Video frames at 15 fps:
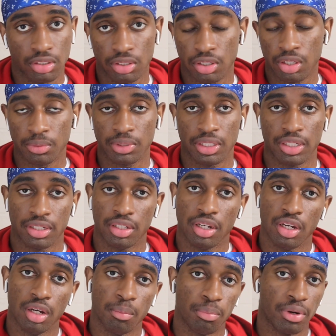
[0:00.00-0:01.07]
You know what I'm
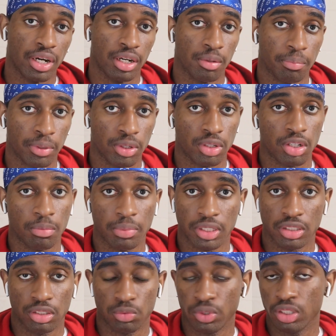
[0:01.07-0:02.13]
saying? Product buildup
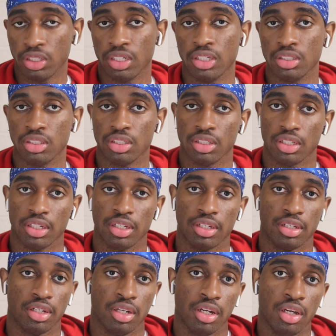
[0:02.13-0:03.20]
is really easy to get,